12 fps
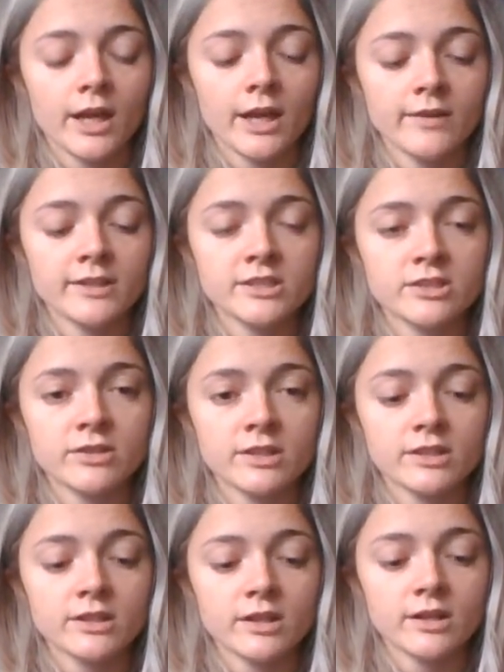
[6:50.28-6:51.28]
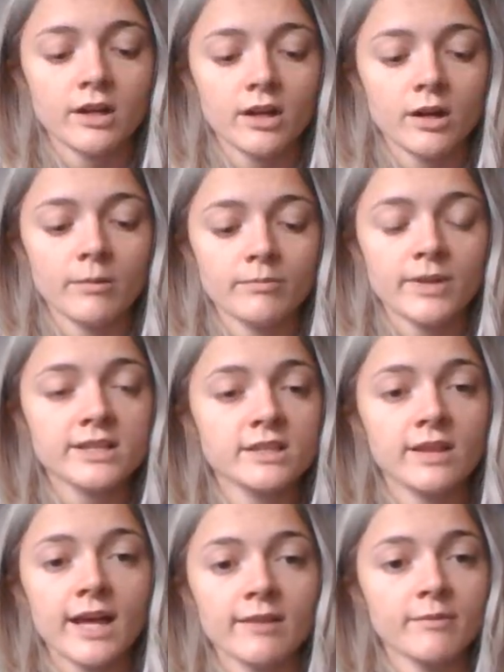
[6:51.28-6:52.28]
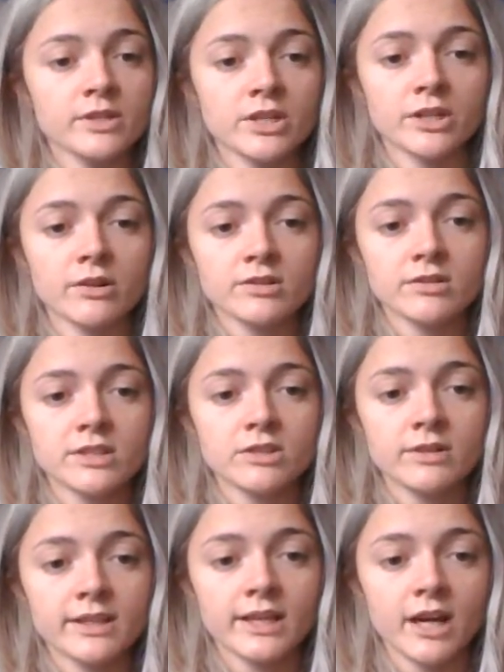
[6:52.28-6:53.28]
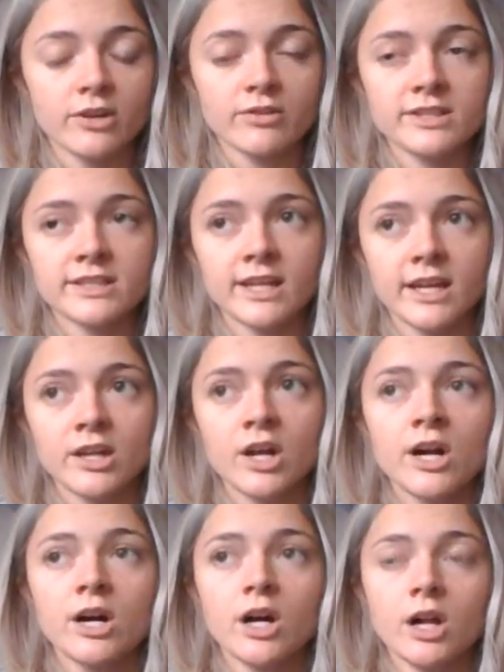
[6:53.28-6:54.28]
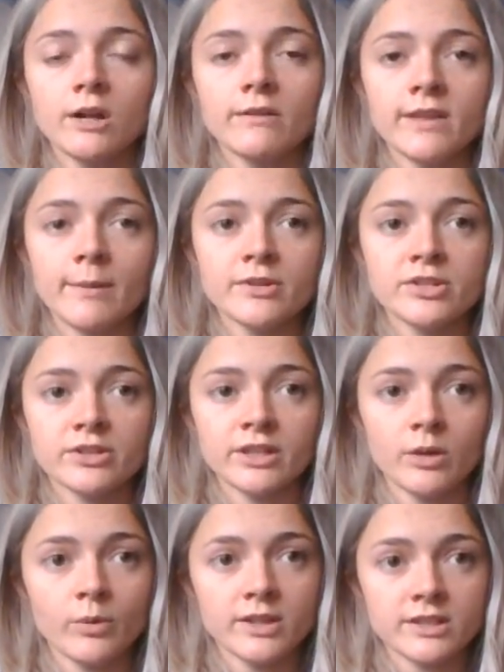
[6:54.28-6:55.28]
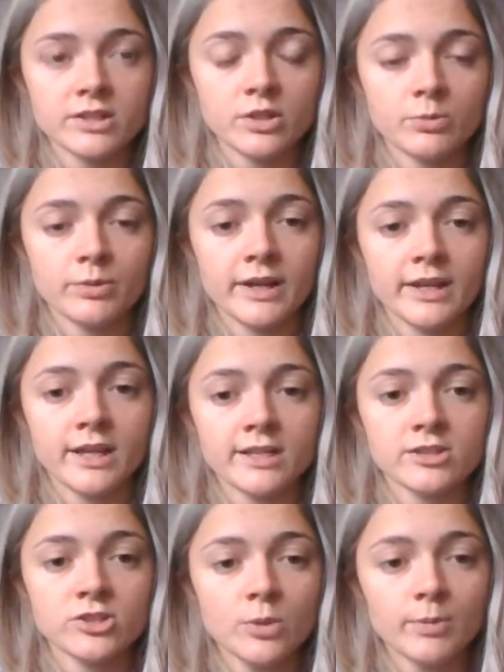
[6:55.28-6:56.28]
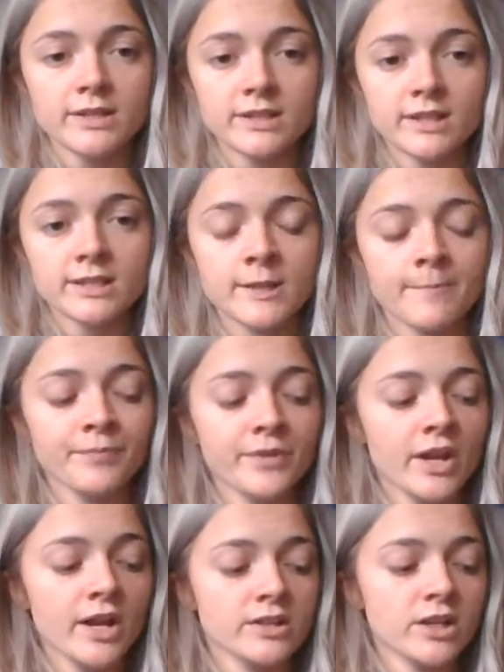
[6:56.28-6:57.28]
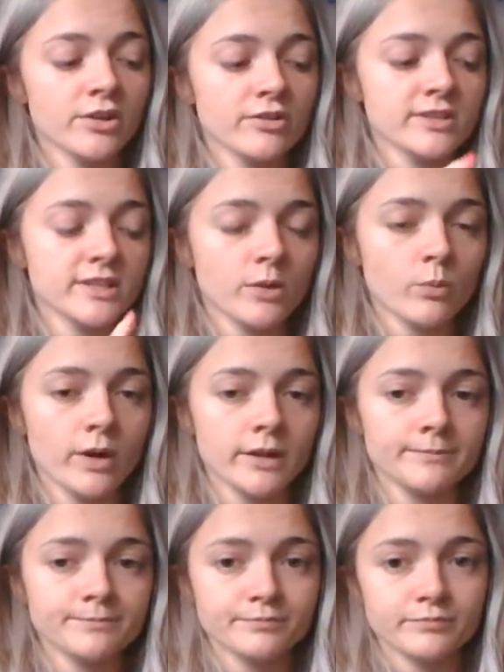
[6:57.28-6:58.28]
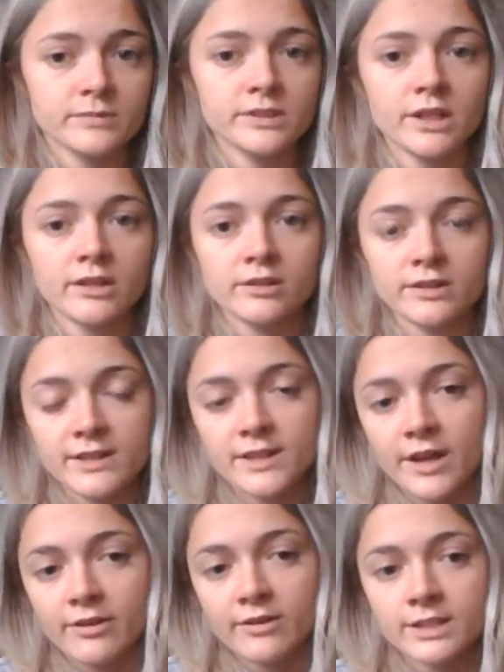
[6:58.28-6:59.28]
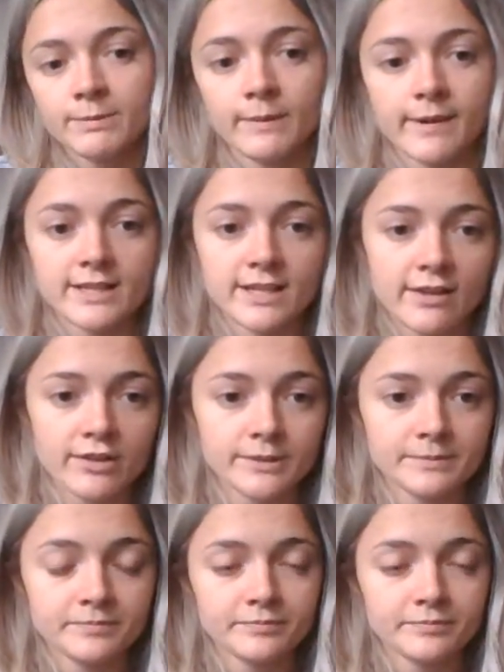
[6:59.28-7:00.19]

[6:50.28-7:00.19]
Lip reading: and the student, that's a lot of material, so the student can't understand all of that material at once. So you break it into two pieces to understand one, to understand the other, to put it back together.